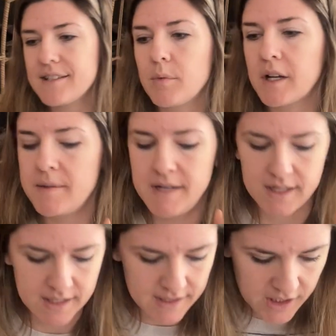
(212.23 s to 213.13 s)
So we're going to be
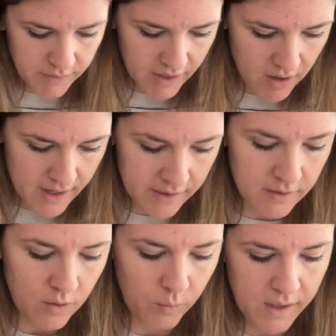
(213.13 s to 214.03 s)
continuing
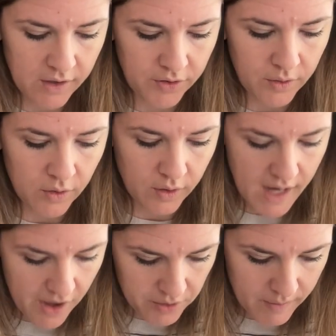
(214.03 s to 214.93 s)
on with
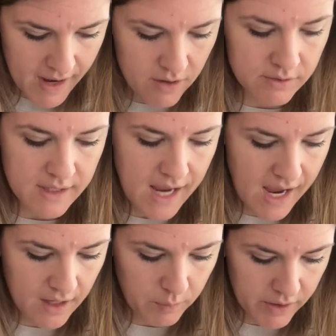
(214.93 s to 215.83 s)
Gather Round
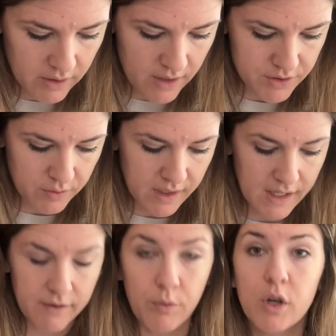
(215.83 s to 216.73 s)
and Wonderhouse Creative.